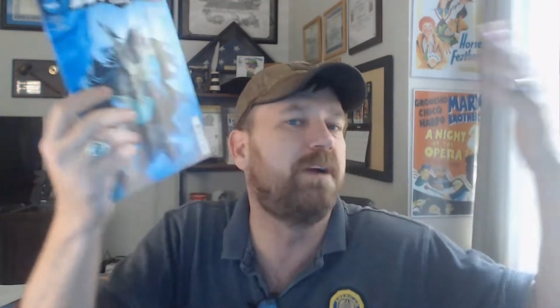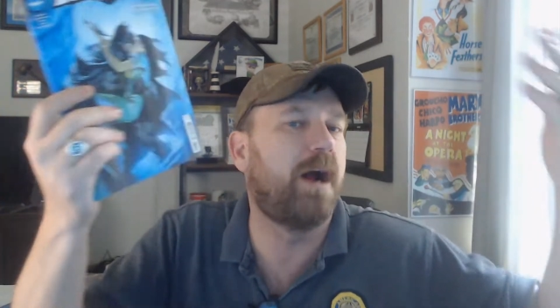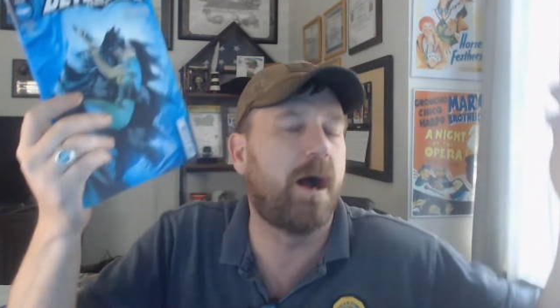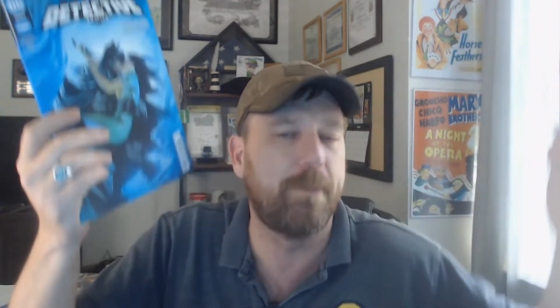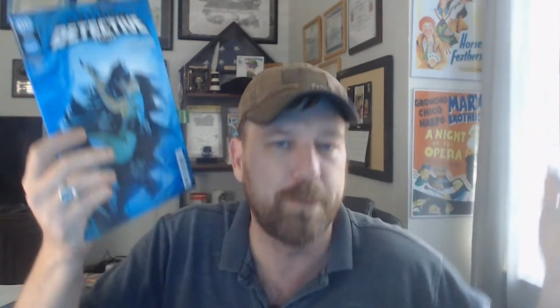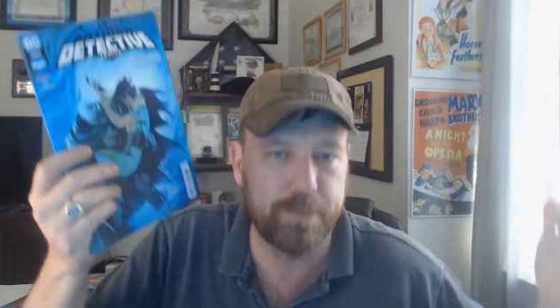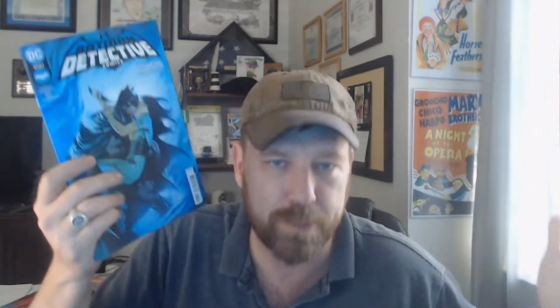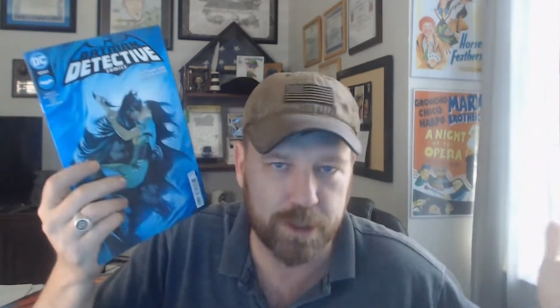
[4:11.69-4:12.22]

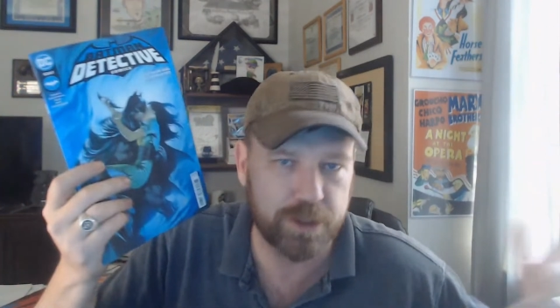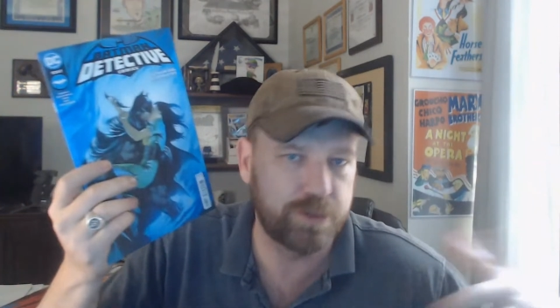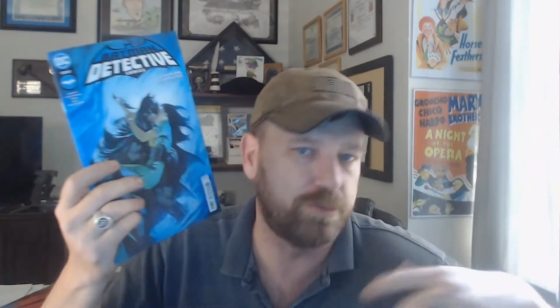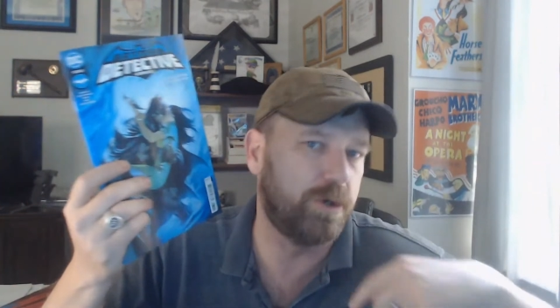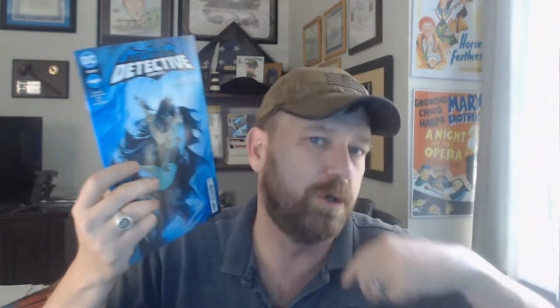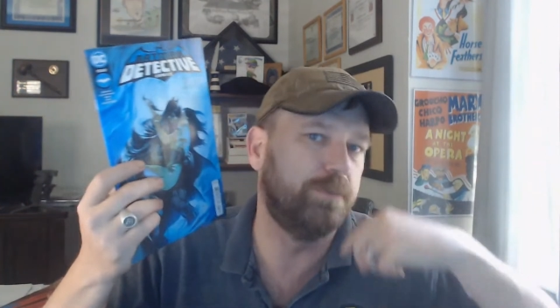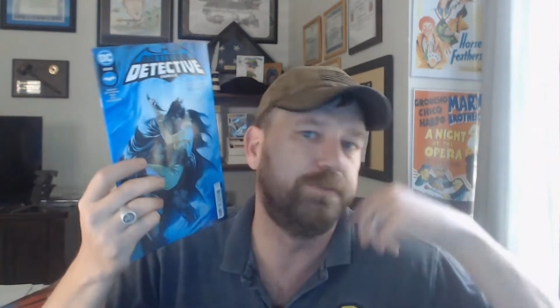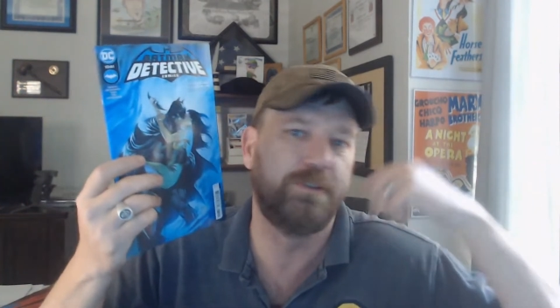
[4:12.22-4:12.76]
comic book
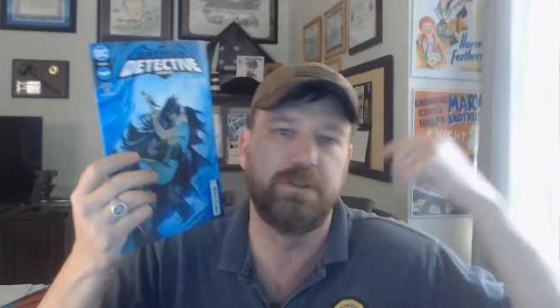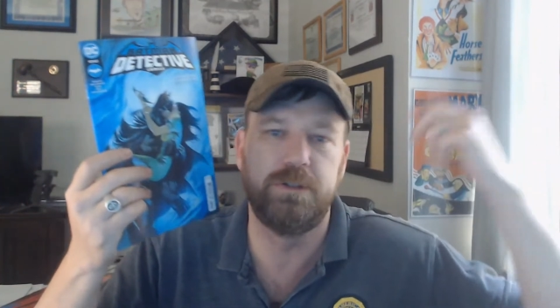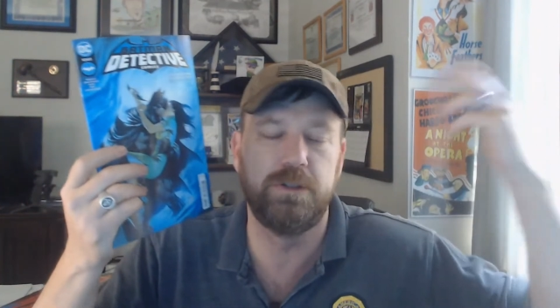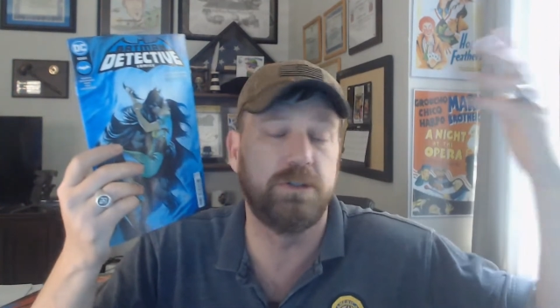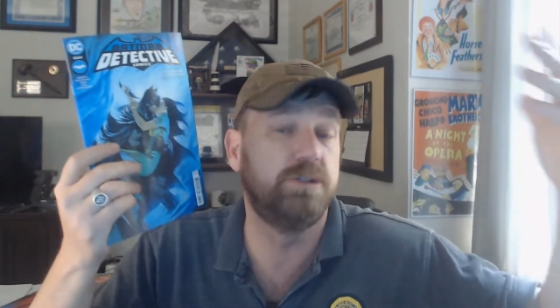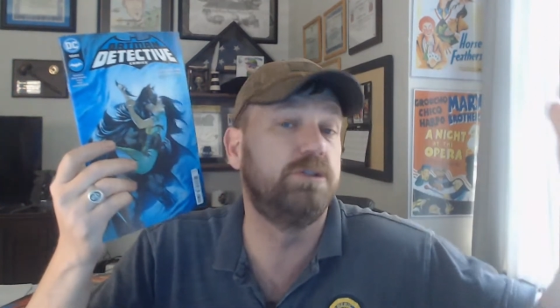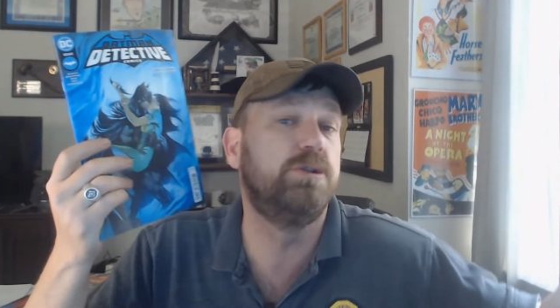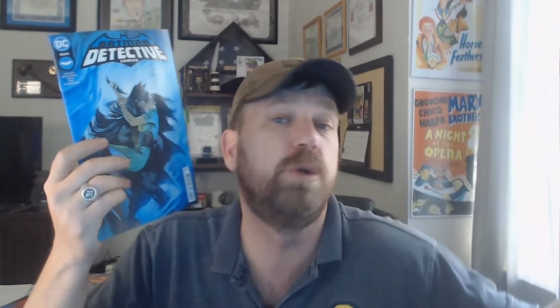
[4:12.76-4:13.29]
tropes
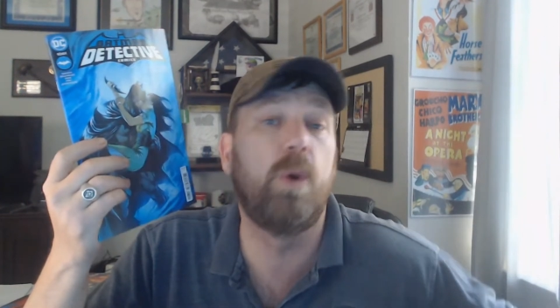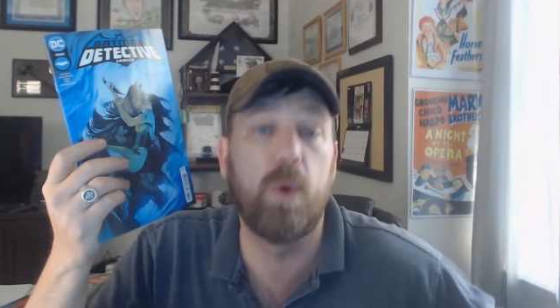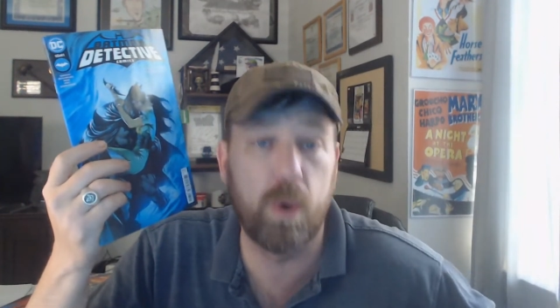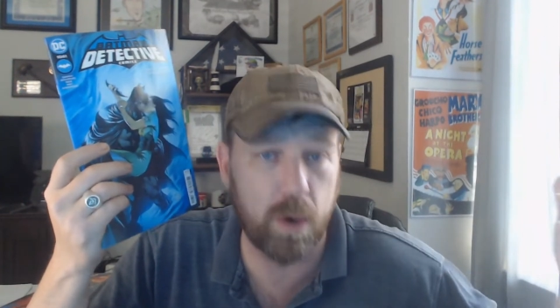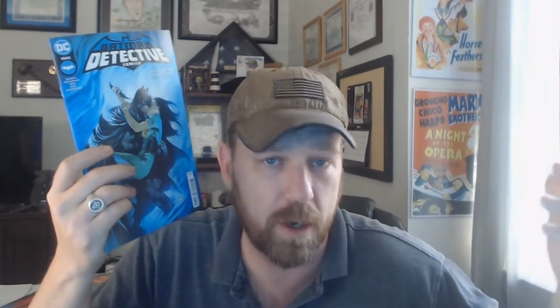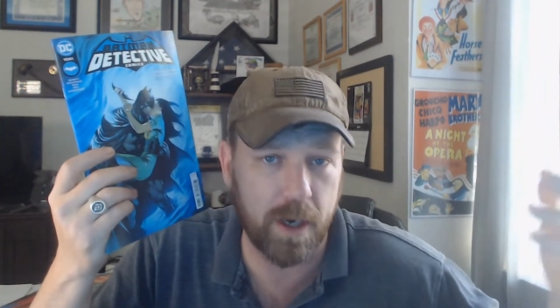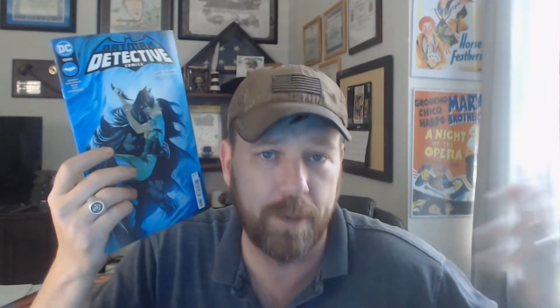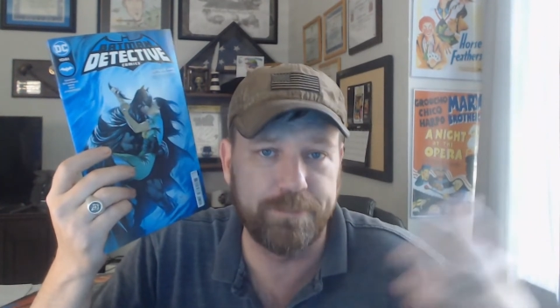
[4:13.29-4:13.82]

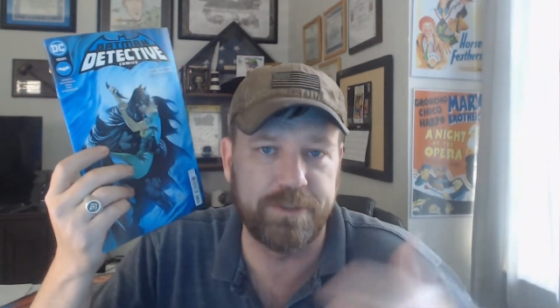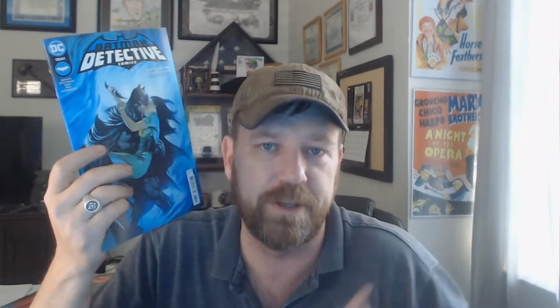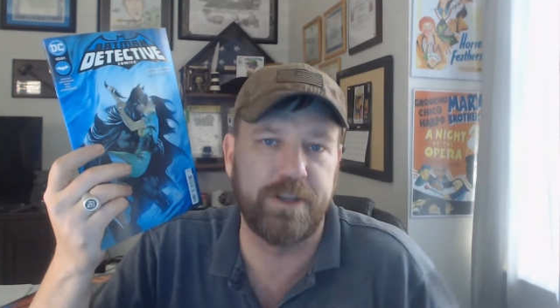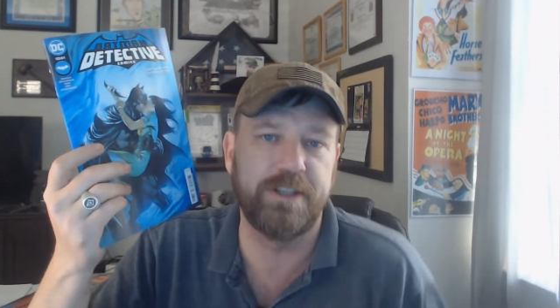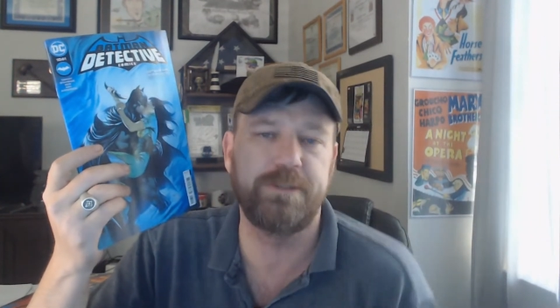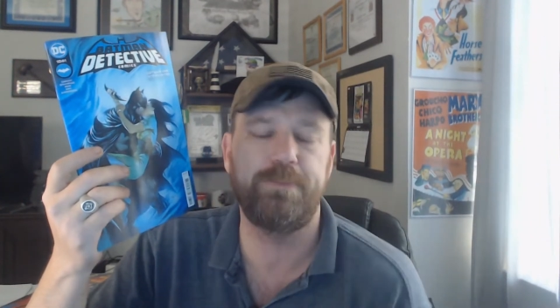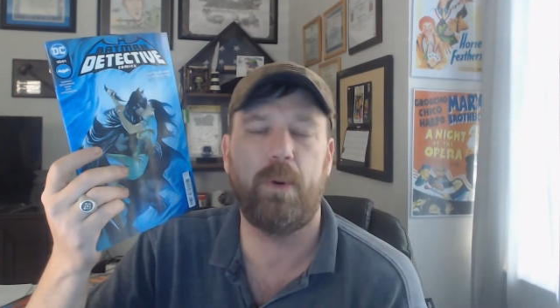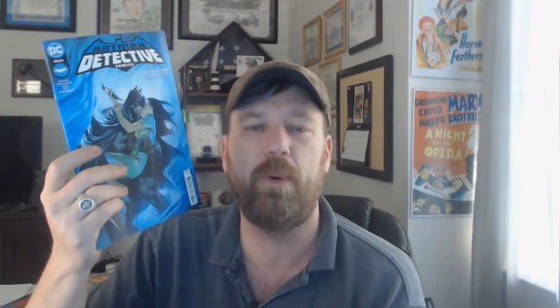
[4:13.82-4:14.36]
galore up to
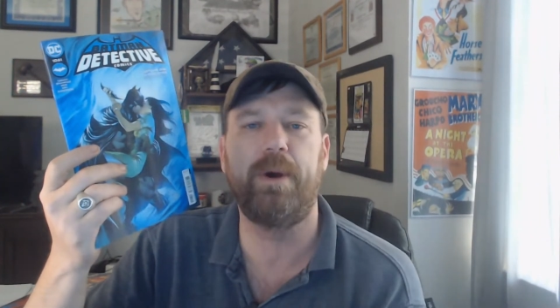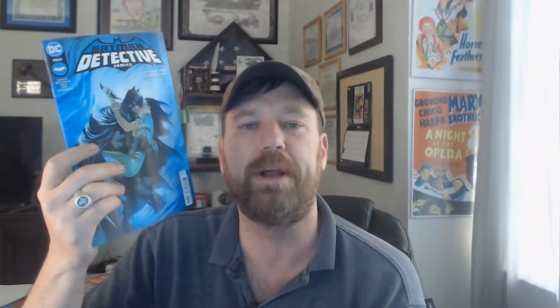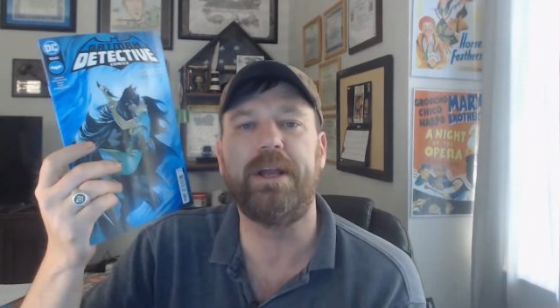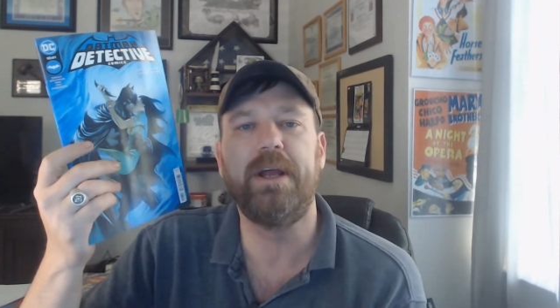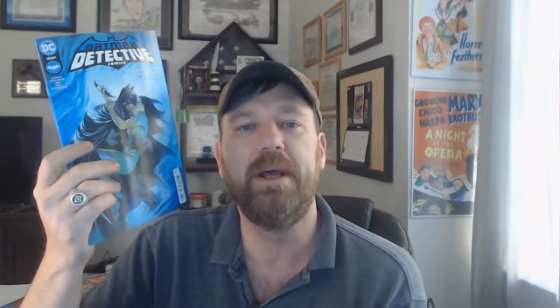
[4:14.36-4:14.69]
this point.